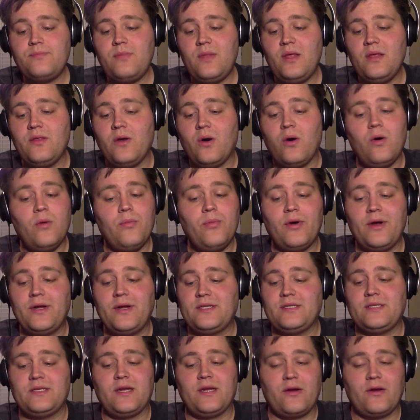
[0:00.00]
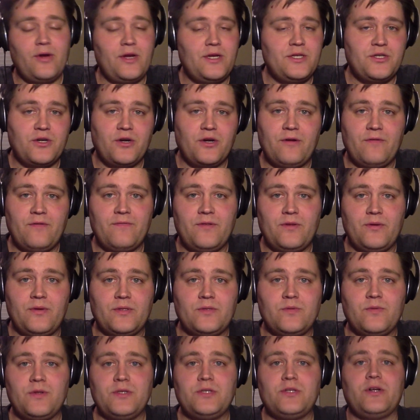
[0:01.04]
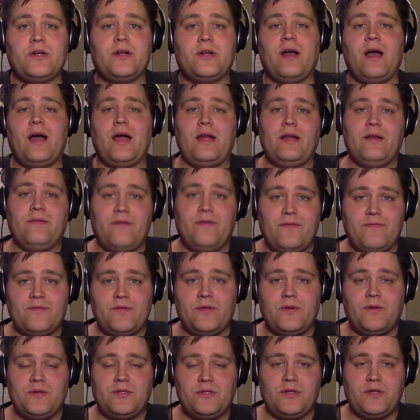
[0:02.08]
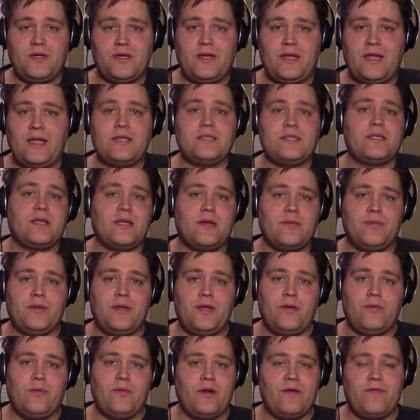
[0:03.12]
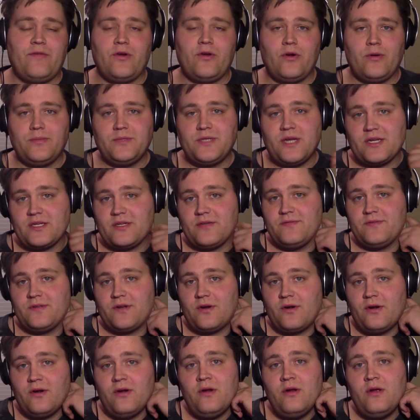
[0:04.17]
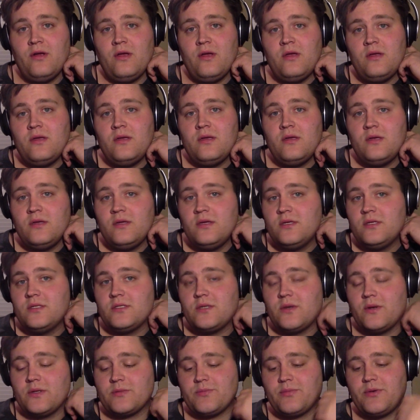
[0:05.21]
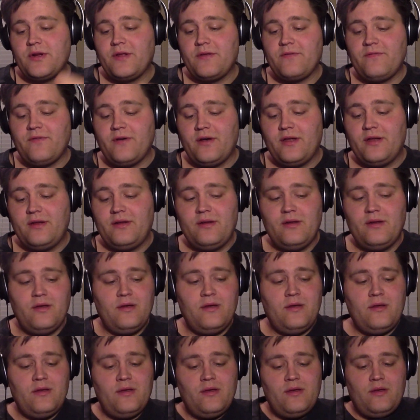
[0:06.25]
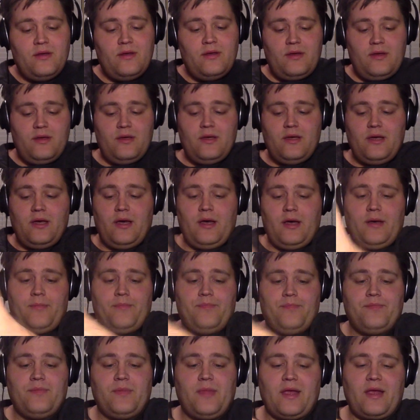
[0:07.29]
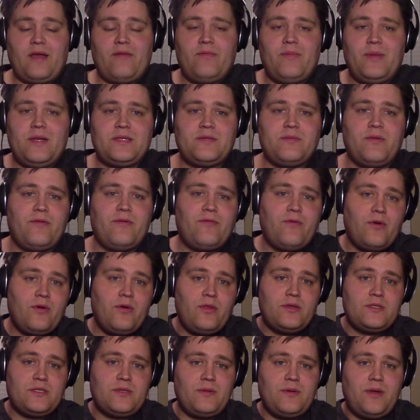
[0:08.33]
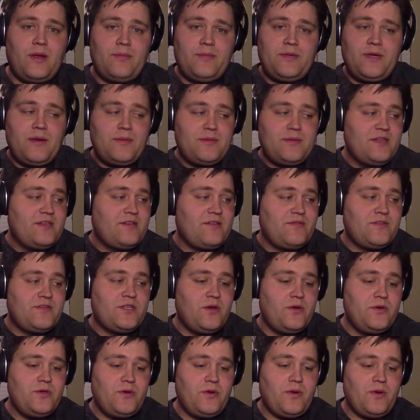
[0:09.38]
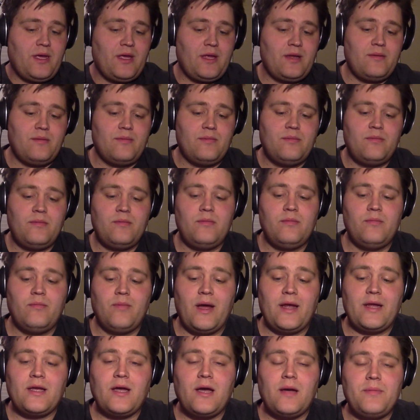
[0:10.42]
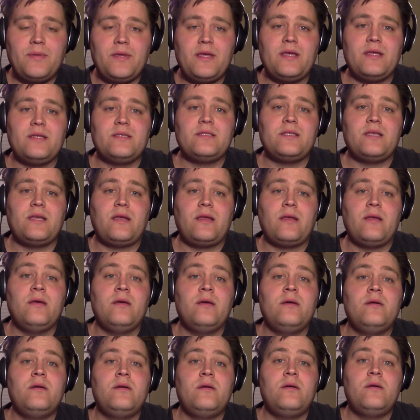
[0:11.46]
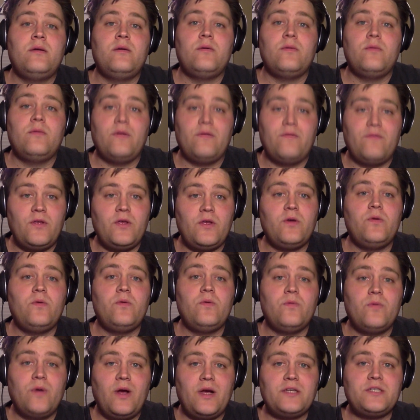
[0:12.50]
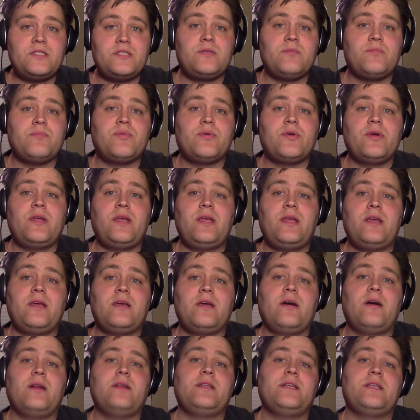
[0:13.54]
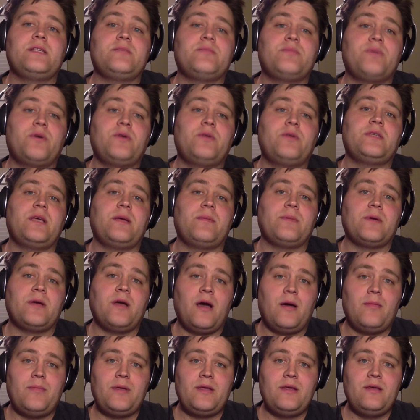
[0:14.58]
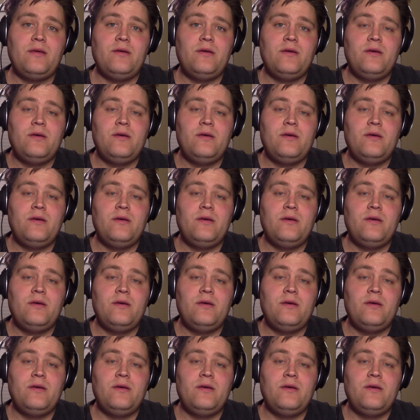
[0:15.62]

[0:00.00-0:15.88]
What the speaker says: The whole point is to increase your influence. Once you're at a high enough influence, you can easily complete whatever your objectives are. So it's pretty fun. Like I've mentioned before, those objectives I've showed you in my copy is the review rushed pre-contest prototype copy.